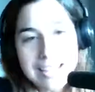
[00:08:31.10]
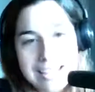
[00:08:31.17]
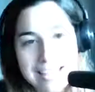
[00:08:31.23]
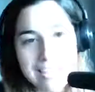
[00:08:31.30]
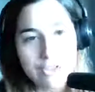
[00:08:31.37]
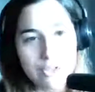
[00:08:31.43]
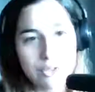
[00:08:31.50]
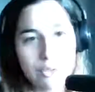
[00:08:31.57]

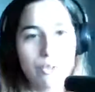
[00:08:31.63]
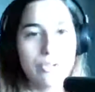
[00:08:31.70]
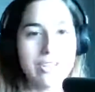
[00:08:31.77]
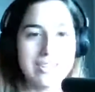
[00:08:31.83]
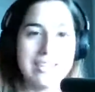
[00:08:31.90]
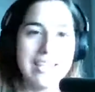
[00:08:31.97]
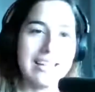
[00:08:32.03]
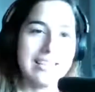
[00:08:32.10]
this story is
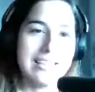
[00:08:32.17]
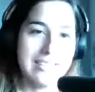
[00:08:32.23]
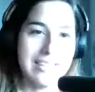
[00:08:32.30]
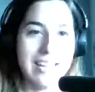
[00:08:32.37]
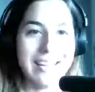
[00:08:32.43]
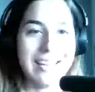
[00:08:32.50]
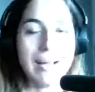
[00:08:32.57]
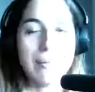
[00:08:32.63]
that
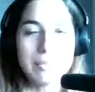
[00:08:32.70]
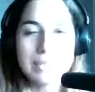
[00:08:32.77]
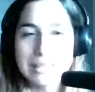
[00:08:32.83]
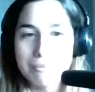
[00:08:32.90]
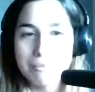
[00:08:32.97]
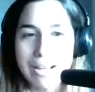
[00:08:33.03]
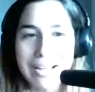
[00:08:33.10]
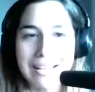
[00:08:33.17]
saying. I'm
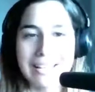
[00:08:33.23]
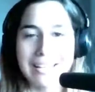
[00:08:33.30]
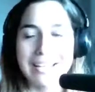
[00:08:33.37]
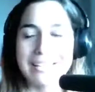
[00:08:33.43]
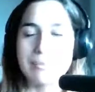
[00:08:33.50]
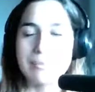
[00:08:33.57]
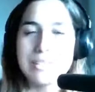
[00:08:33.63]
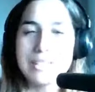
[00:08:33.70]
smiling because
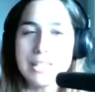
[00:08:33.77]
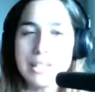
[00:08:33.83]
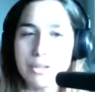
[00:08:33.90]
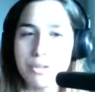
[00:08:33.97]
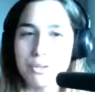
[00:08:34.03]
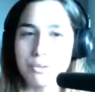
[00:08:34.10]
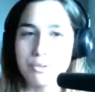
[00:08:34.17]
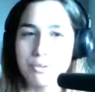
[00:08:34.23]
I'm seeing
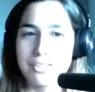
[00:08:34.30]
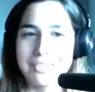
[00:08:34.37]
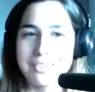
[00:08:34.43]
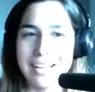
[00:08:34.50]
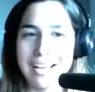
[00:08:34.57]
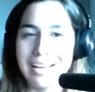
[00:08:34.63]
through this guy.